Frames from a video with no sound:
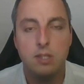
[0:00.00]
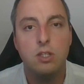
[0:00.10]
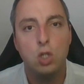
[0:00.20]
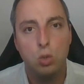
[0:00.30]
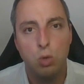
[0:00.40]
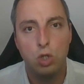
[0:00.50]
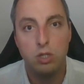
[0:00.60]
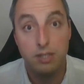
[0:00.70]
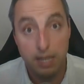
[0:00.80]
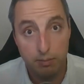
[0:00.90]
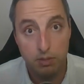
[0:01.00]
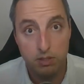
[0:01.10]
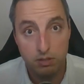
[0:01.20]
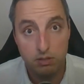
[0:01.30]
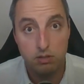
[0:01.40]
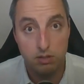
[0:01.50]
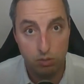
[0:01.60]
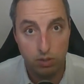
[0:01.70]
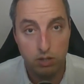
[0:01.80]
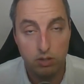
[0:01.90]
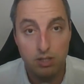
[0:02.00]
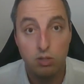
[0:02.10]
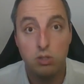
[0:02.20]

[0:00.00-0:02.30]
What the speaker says: dishwasher tablets as well, right?